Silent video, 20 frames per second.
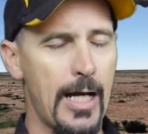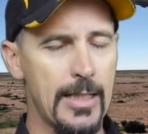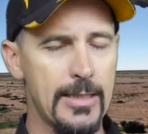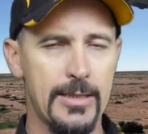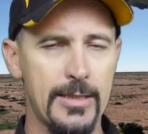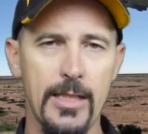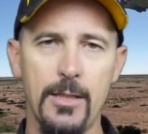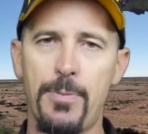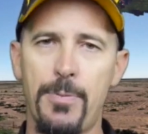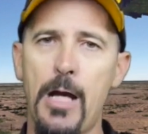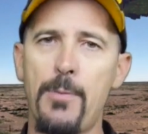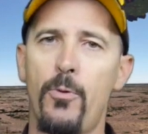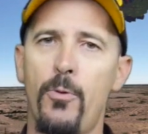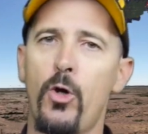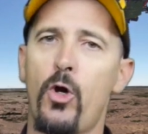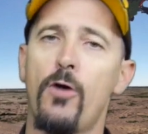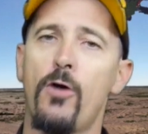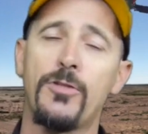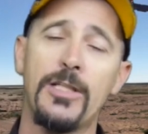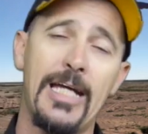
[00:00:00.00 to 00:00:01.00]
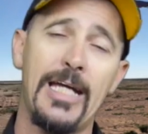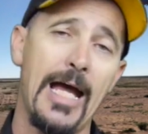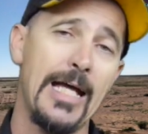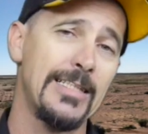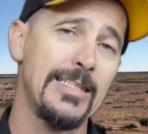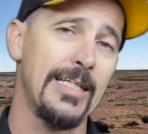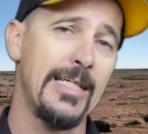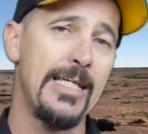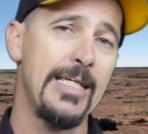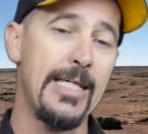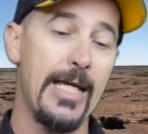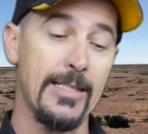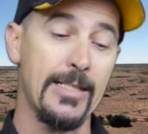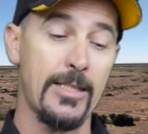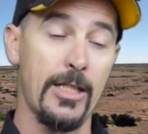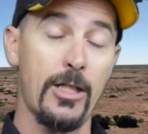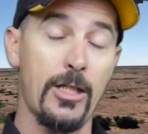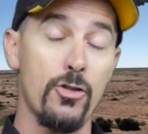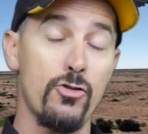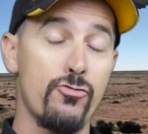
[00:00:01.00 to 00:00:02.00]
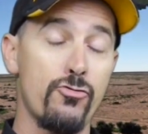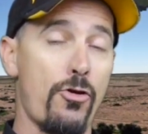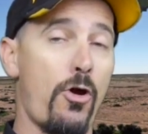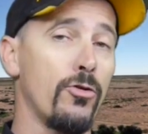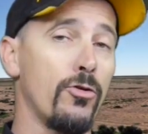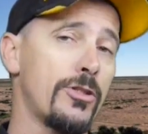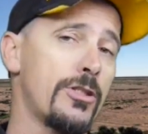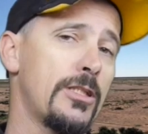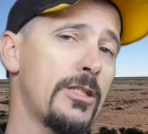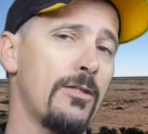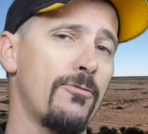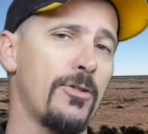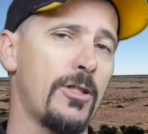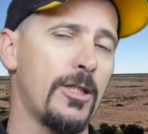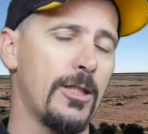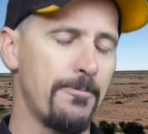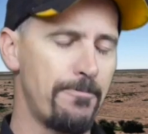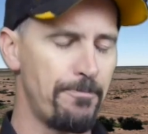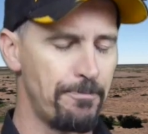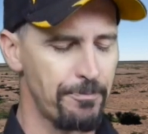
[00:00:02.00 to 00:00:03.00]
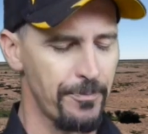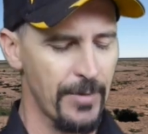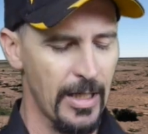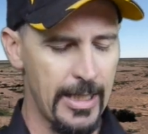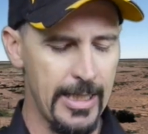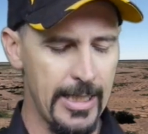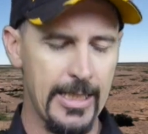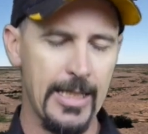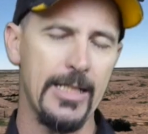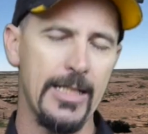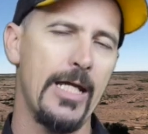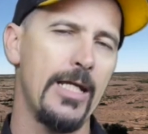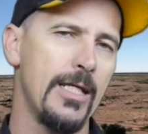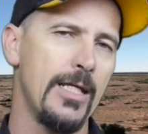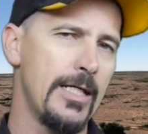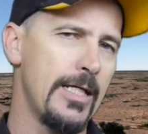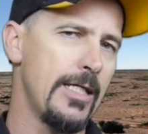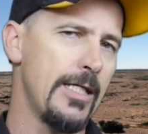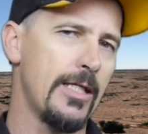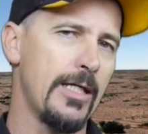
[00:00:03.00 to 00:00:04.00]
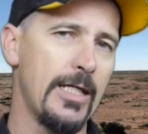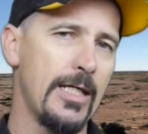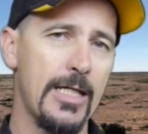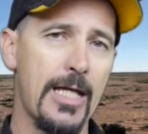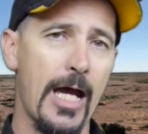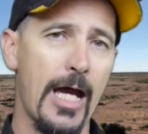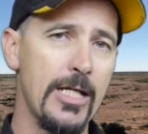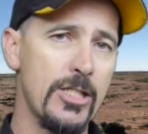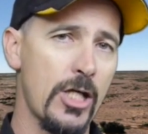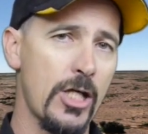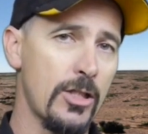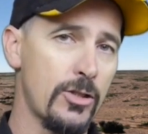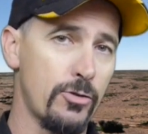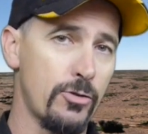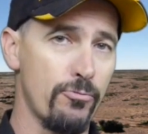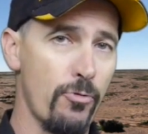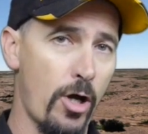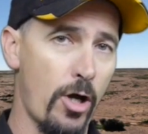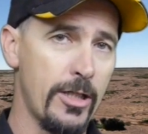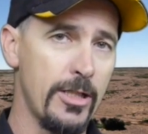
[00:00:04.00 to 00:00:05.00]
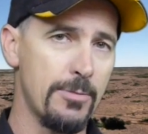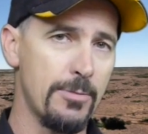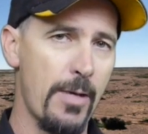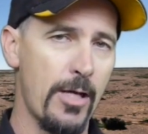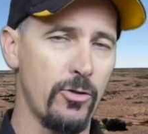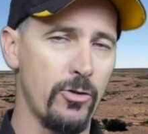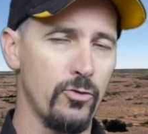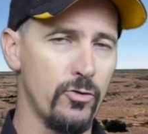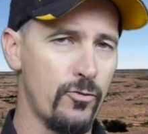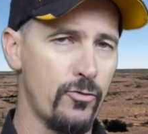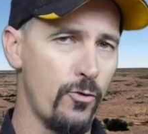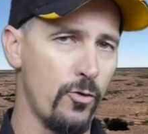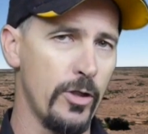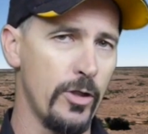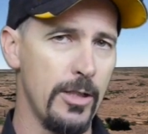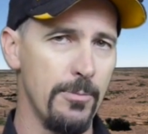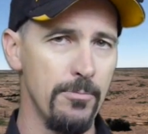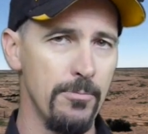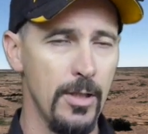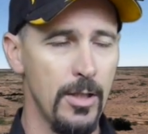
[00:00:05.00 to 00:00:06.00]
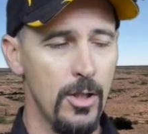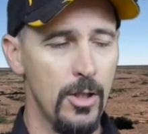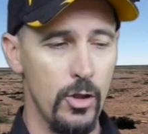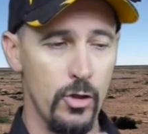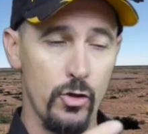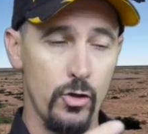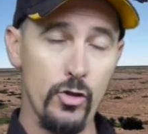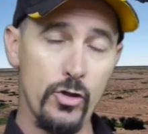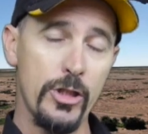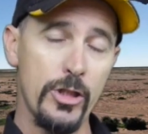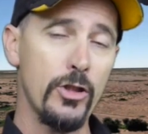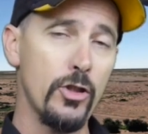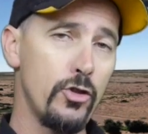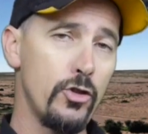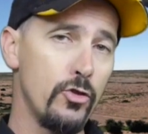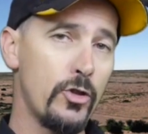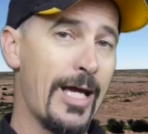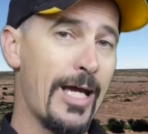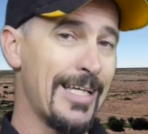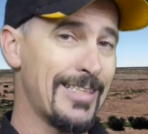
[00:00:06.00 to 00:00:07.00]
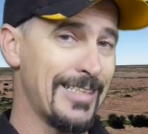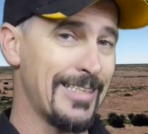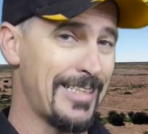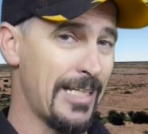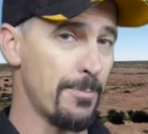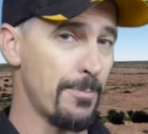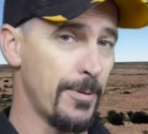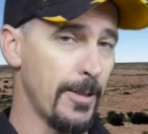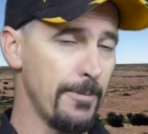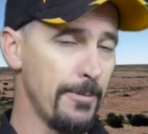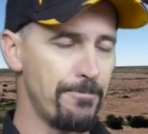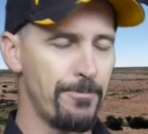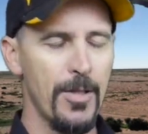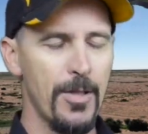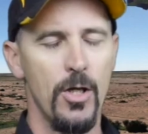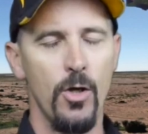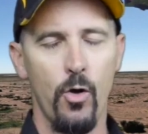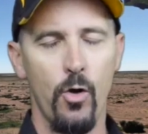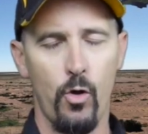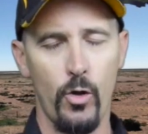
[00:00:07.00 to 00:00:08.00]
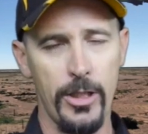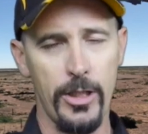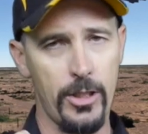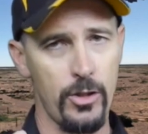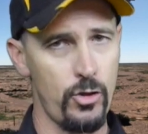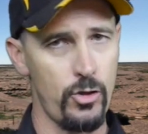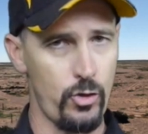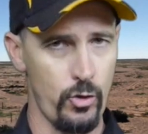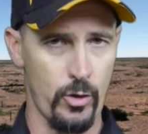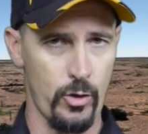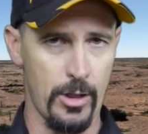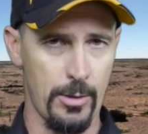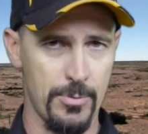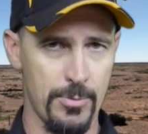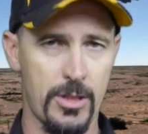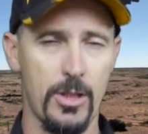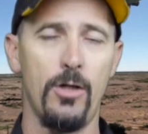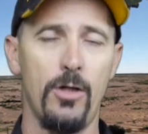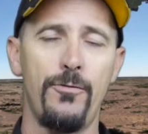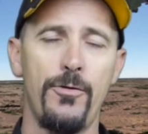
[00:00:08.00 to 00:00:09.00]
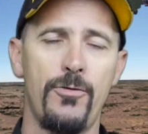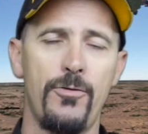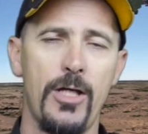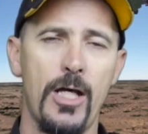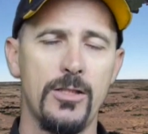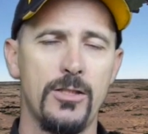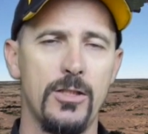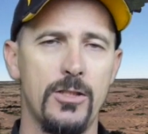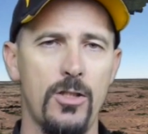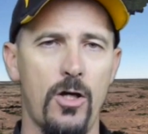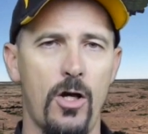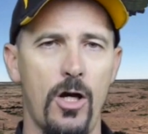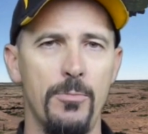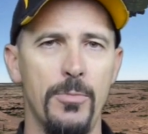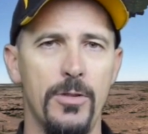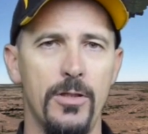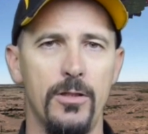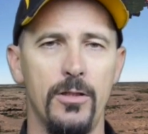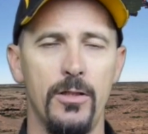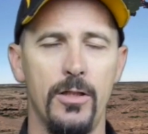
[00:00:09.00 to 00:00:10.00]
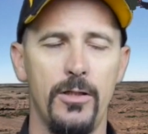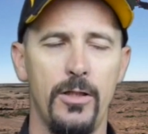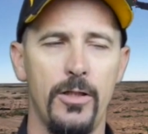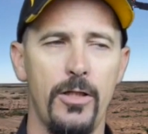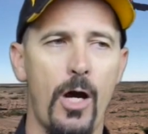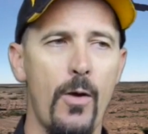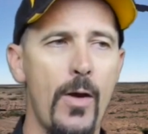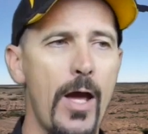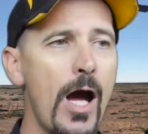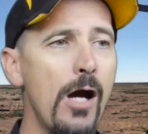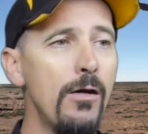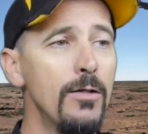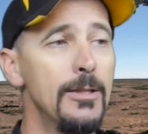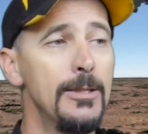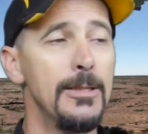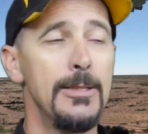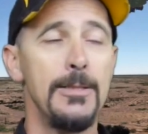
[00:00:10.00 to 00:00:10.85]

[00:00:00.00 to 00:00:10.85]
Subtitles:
send the paperwork off to CASA, he gets a controller certificate. He can then either engage us to write his manuals for him using the new CASA template, or he can do that himself if he has the time and the know-how.